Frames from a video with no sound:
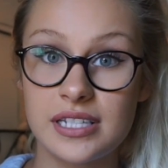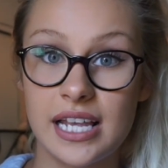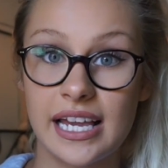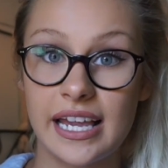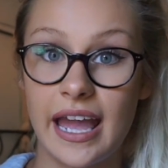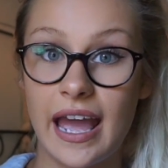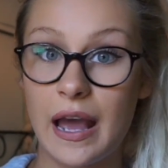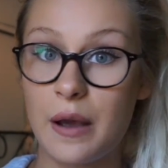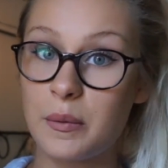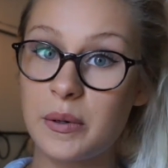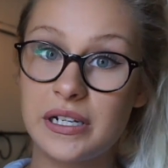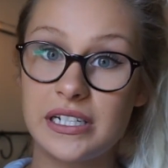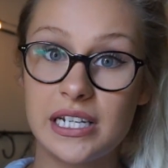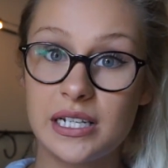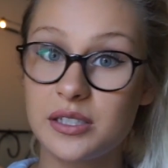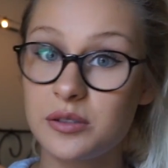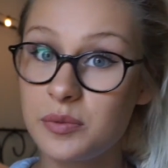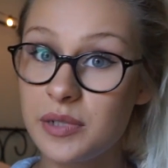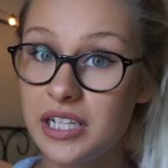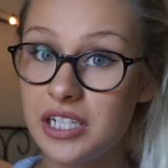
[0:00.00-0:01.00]
like how many
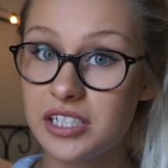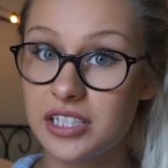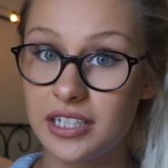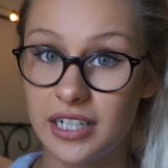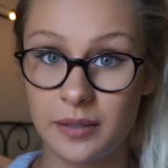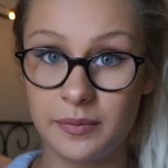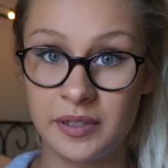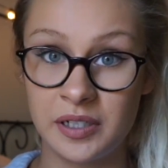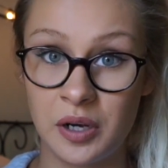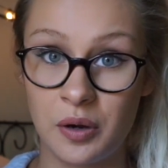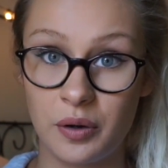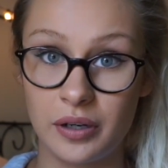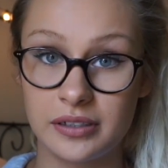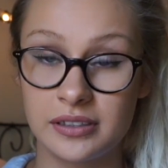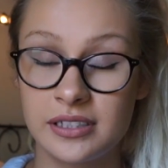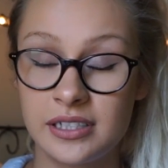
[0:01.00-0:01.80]
days a week should I be going?